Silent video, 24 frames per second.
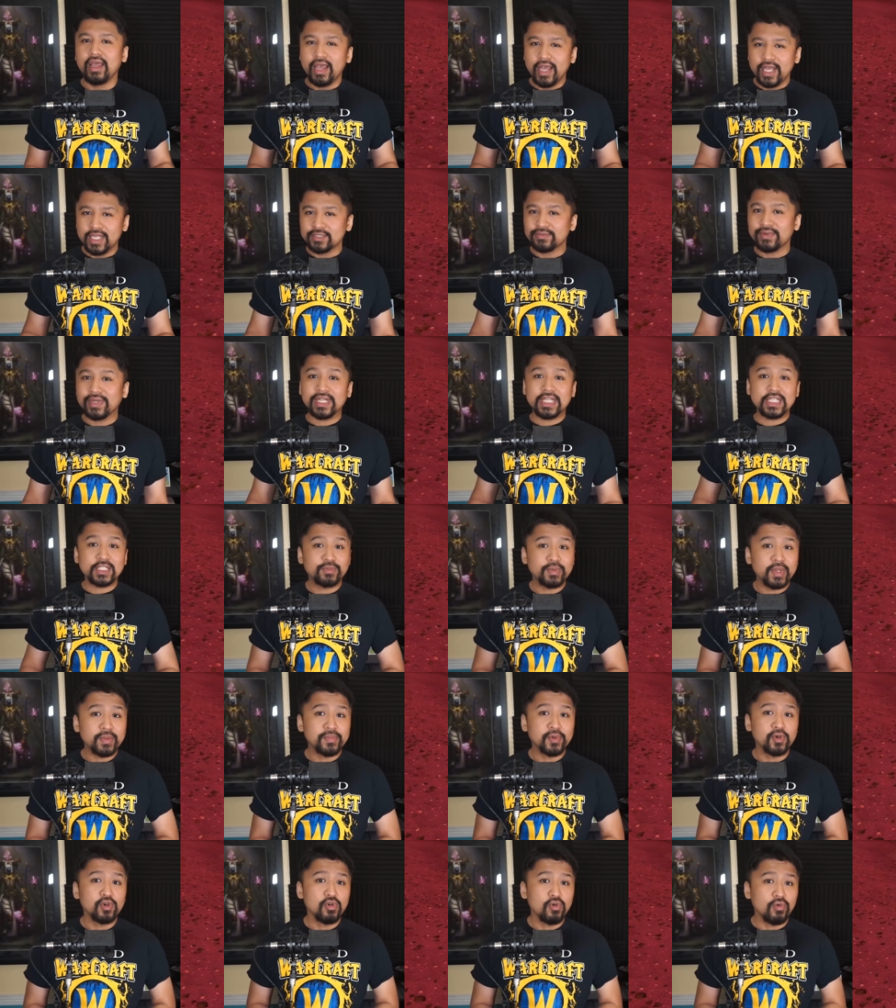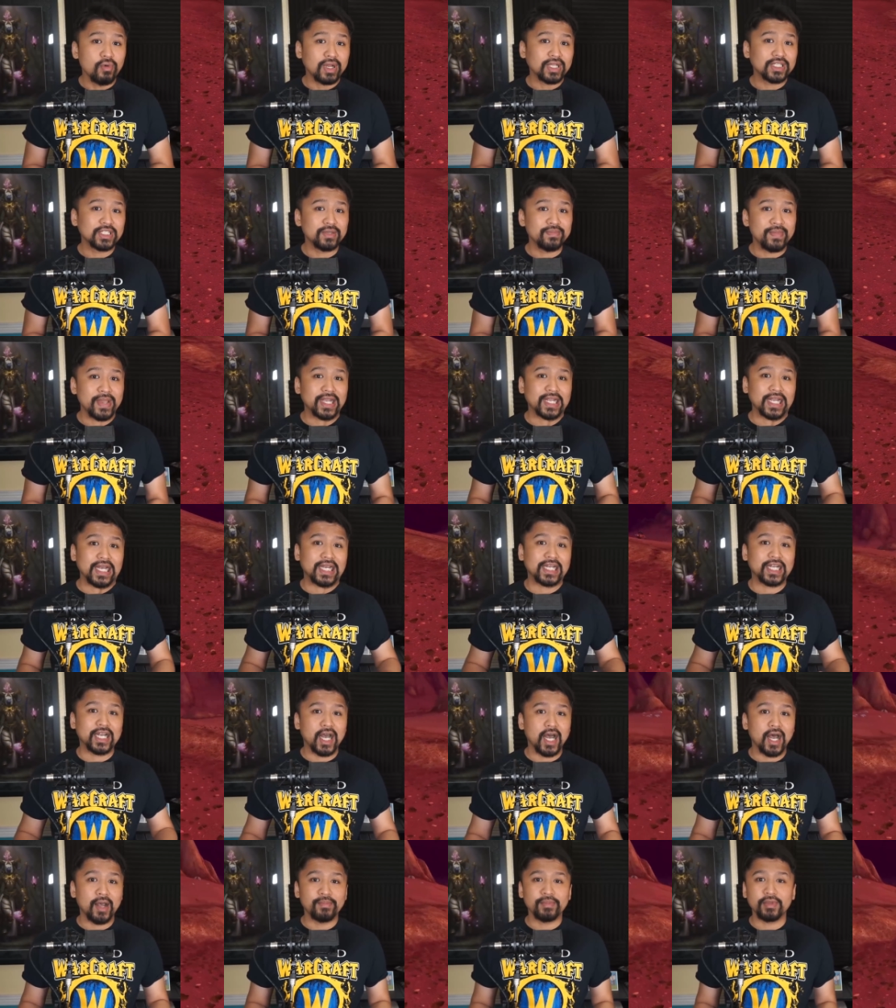as well as people who want to make a
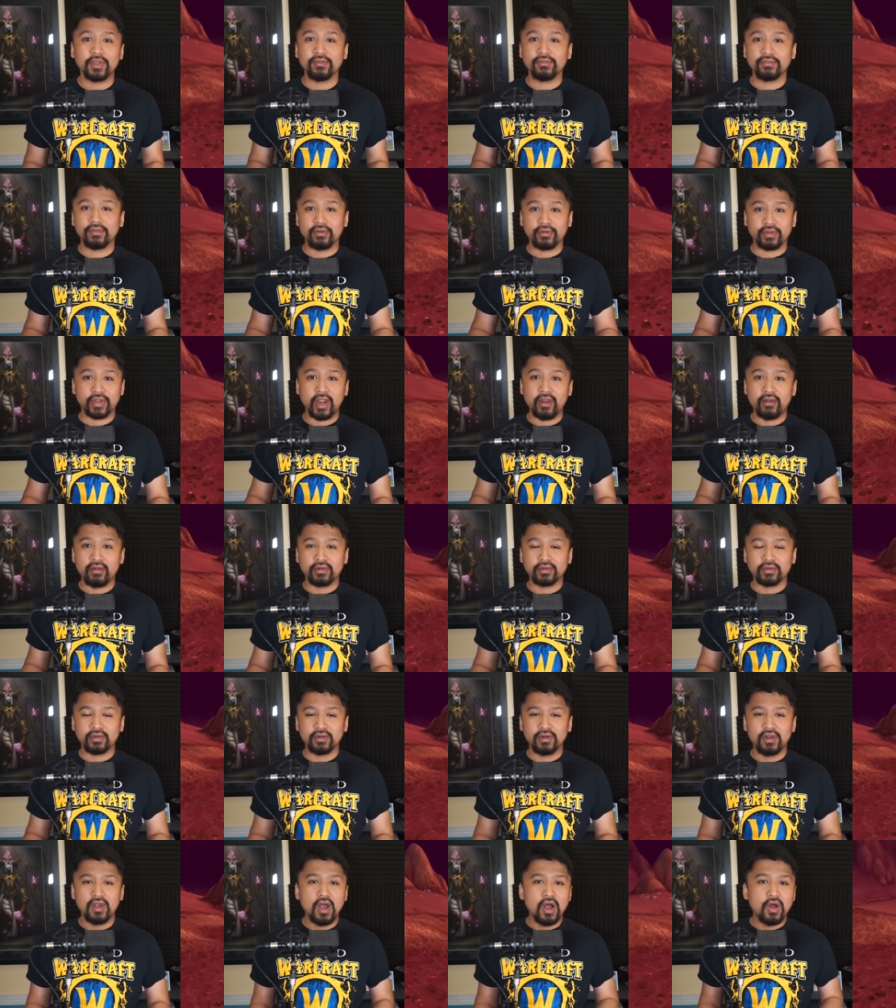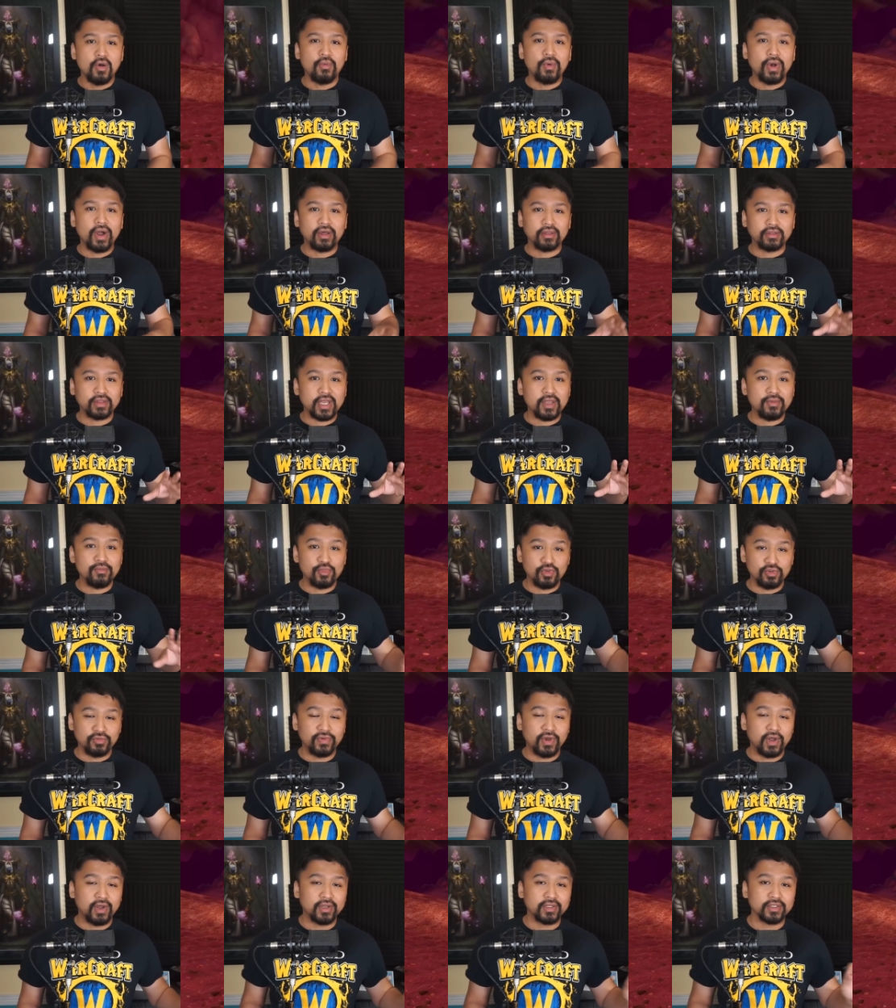copy of their character while they
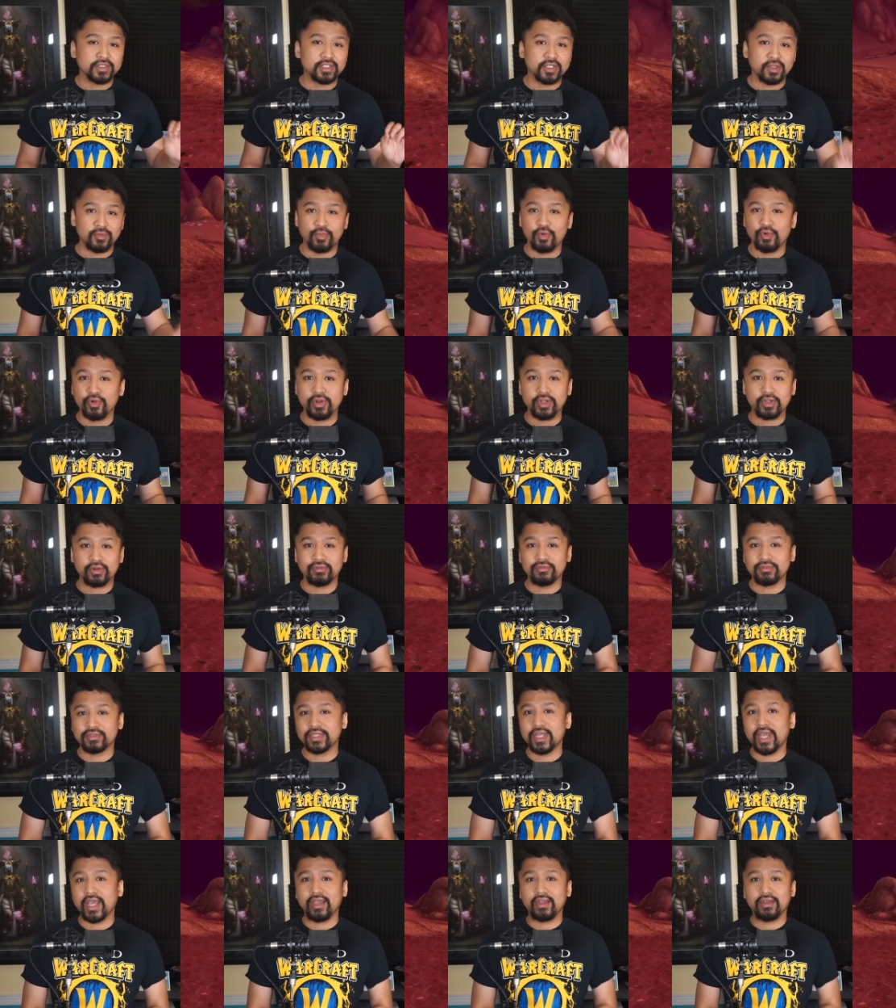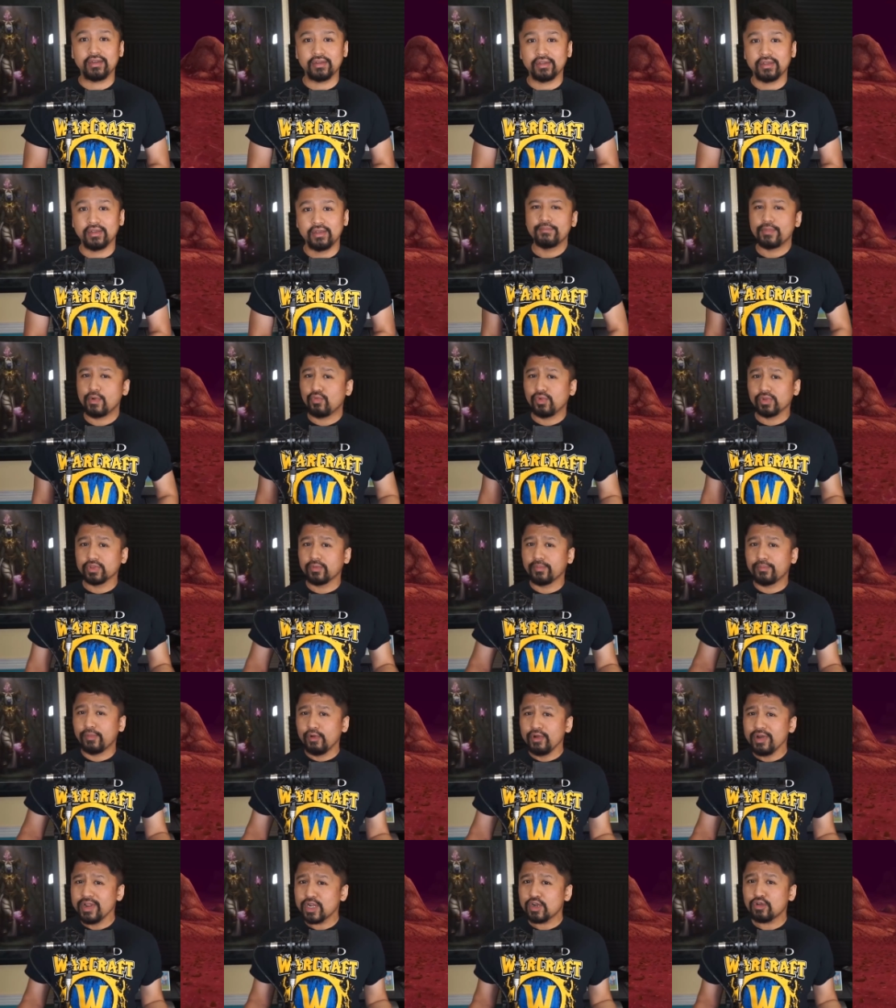move on to the Burning Crusade. But will the
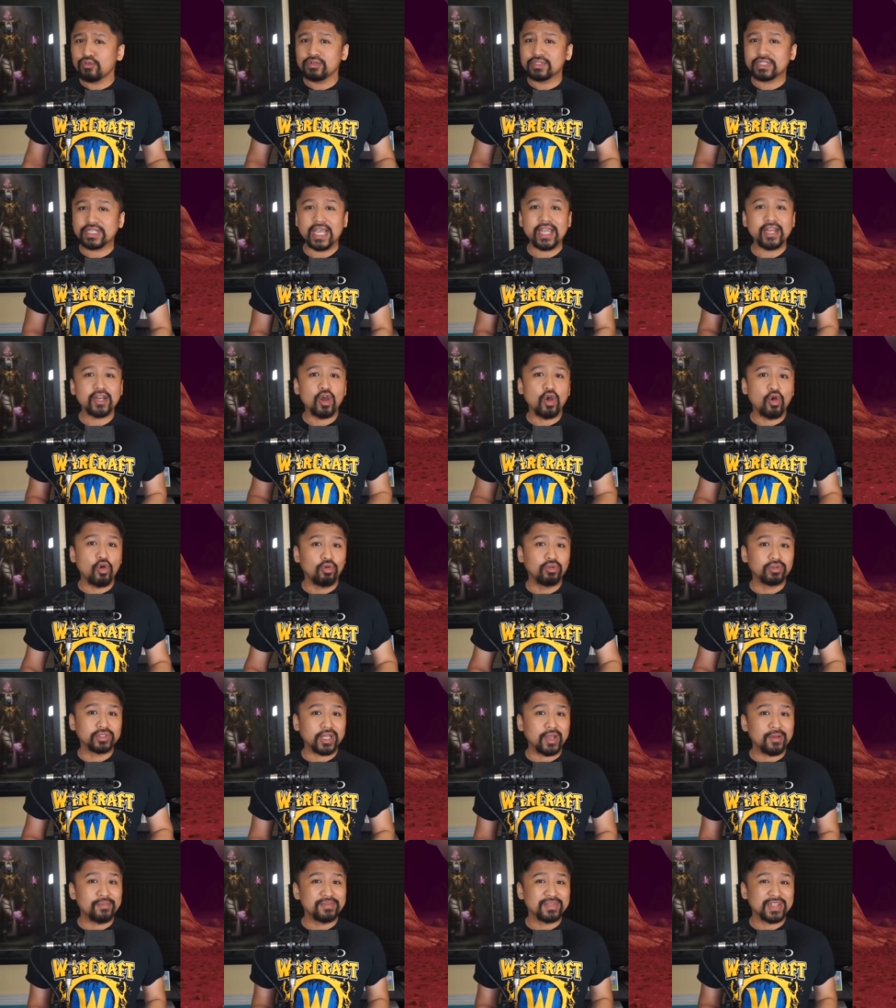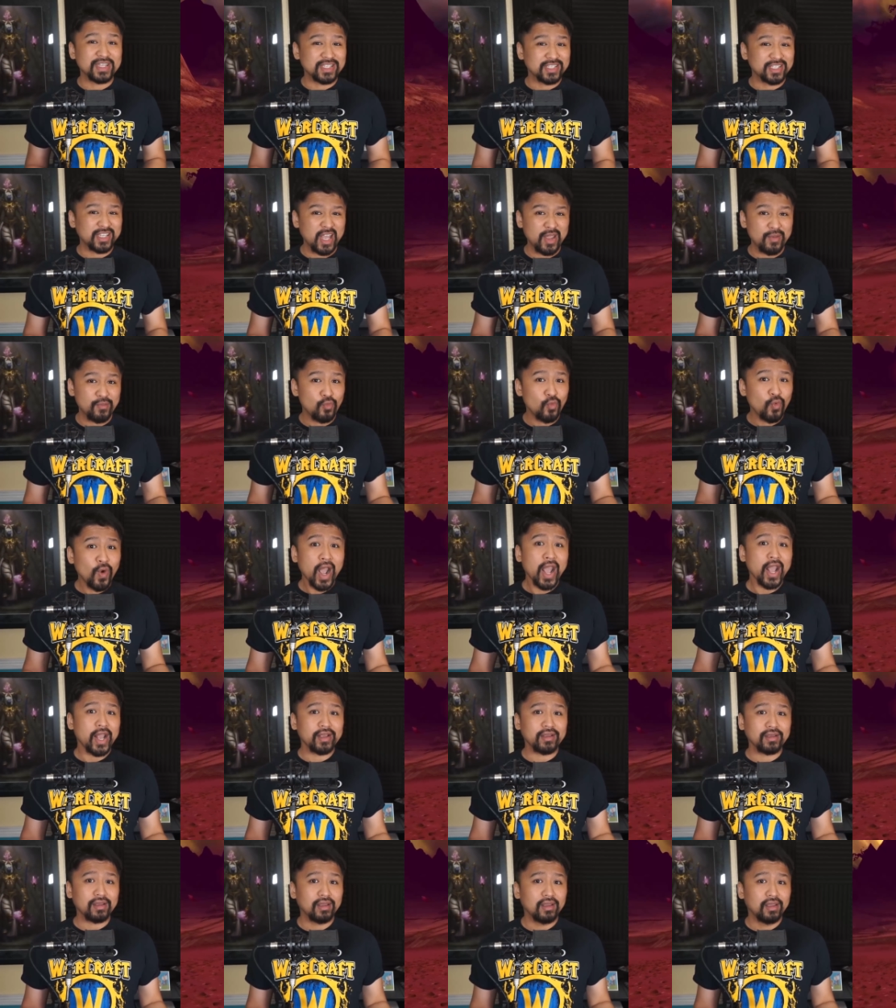Burning Crusade hold up the same
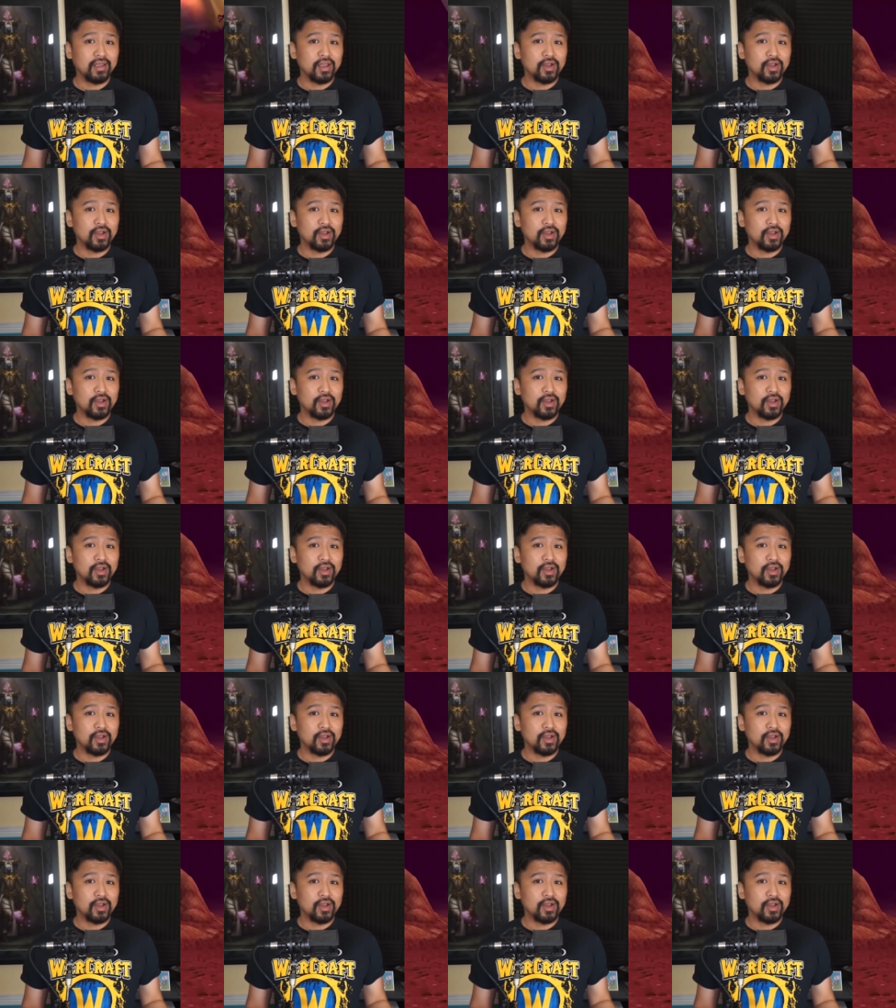way?